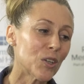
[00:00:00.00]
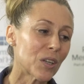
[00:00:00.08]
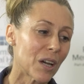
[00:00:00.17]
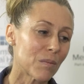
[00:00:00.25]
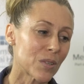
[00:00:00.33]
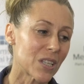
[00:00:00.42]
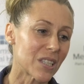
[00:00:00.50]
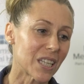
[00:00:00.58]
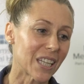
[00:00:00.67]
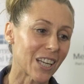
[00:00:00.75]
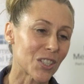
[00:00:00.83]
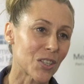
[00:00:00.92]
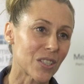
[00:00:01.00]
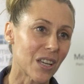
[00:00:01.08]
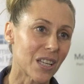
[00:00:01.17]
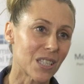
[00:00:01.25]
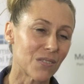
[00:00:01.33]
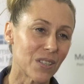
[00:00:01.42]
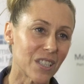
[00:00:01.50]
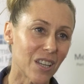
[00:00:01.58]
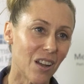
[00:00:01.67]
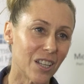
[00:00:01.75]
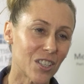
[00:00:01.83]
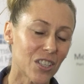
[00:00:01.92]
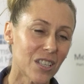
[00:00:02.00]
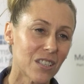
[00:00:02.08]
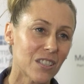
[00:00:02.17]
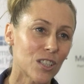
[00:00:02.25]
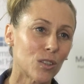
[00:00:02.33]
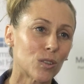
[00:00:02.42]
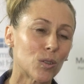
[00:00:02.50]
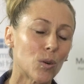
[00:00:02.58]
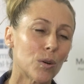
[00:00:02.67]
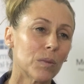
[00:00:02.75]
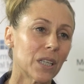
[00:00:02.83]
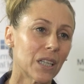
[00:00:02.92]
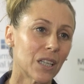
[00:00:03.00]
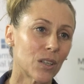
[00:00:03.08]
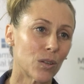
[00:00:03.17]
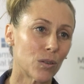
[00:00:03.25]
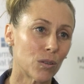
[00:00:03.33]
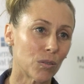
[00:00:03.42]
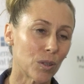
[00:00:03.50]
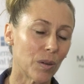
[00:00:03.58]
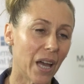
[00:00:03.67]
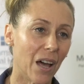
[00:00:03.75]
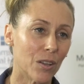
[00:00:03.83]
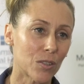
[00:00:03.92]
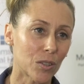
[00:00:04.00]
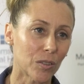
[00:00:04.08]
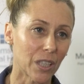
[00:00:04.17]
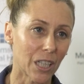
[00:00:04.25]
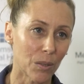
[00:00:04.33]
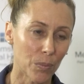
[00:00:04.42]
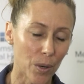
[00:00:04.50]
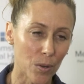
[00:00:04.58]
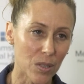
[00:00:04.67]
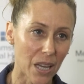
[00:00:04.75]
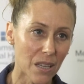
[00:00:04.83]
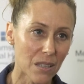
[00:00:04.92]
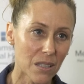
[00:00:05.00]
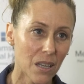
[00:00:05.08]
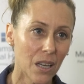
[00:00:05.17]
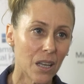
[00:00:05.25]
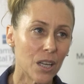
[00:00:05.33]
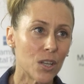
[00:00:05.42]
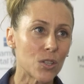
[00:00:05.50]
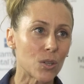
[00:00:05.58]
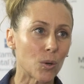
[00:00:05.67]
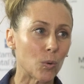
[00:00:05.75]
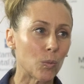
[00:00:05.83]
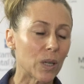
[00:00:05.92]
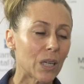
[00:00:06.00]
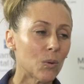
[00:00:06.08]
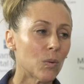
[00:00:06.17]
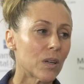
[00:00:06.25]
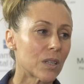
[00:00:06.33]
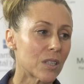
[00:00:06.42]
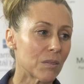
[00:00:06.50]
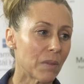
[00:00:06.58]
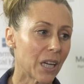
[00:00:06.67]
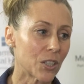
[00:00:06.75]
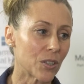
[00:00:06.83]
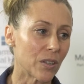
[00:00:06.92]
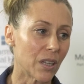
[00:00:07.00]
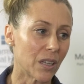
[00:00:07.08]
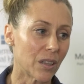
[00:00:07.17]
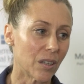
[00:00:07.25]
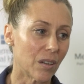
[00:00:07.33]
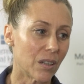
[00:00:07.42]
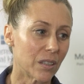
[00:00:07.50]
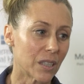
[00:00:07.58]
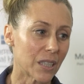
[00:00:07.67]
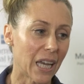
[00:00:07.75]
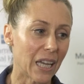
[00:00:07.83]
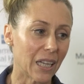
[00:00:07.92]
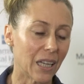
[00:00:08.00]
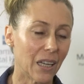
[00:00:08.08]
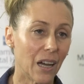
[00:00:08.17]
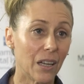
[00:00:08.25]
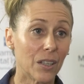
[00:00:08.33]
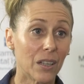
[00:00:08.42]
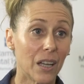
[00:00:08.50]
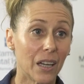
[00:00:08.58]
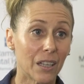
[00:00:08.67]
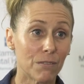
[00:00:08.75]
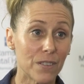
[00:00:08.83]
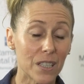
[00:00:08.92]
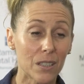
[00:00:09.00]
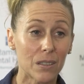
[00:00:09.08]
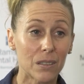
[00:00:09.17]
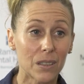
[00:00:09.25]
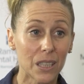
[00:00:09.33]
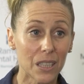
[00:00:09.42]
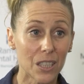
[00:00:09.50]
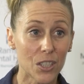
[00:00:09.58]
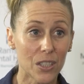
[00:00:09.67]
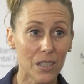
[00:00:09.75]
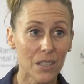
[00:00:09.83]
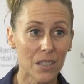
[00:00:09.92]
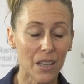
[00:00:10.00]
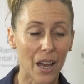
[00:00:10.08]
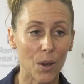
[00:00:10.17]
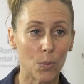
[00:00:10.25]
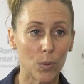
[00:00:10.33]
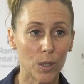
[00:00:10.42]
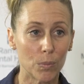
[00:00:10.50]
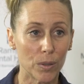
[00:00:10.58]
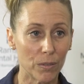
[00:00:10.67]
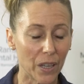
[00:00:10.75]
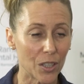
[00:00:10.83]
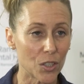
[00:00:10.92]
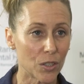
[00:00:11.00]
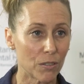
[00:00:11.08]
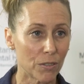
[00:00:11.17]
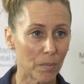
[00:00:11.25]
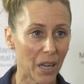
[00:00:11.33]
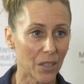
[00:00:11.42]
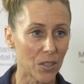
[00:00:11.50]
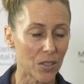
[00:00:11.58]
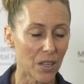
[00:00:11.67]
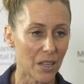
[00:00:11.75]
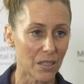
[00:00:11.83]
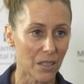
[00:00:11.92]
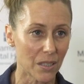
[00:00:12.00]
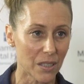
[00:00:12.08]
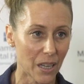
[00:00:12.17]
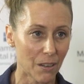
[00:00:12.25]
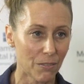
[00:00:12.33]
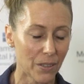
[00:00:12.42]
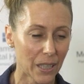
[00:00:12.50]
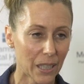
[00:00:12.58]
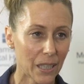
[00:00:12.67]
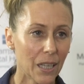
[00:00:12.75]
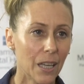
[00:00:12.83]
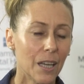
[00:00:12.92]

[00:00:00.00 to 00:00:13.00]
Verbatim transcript: you come to see an exercise physiologist, you'll normally go through a health screening process. So we want to make sure that there aren't any underlying physical conditions that would prevent you from exercising safely.